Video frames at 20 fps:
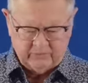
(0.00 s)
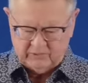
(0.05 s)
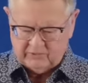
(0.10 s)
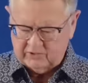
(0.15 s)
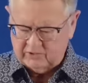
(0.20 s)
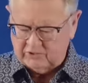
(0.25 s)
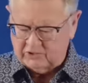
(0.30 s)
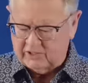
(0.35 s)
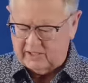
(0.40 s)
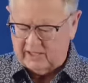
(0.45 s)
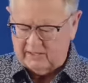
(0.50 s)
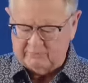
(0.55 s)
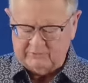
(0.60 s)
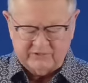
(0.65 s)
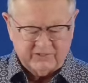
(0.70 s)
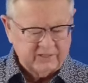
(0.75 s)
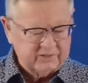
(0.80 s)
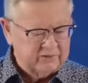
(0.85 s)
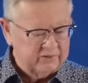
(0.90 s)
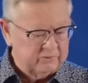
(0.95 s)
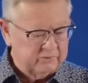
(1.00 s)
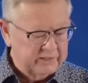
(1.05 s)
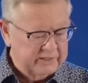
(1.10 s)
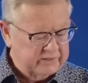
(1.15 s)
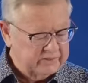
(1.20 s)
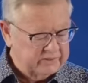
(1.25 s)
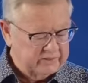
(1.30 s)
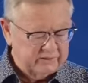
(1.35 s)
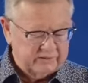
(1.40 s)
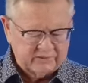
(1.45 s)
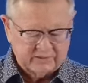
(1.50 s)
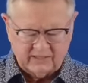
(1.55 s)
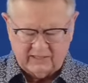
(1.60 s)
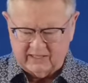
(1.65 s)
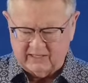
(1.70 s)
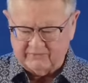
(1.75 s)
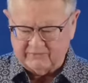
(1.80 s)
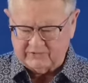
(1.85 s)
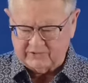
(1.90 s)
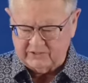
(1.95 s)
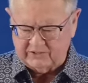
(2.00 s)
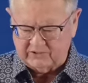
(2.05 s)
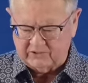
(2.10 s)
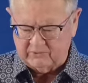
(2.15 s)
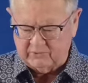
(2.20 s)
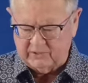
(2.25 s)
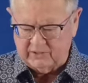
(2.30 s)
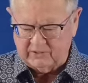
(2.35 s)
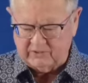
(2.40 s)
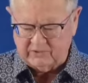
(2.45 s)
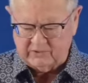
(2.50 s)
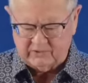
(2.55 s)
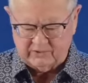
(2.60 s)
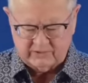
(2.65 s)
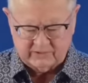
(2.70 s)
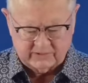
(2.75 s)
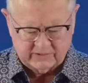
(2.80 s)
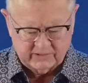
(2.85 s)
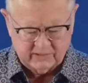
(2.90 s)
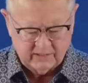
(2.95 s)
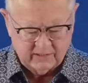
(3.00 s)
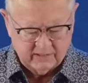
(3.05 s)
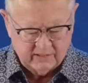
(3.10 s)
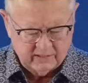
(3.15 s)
through their job situations, life situations,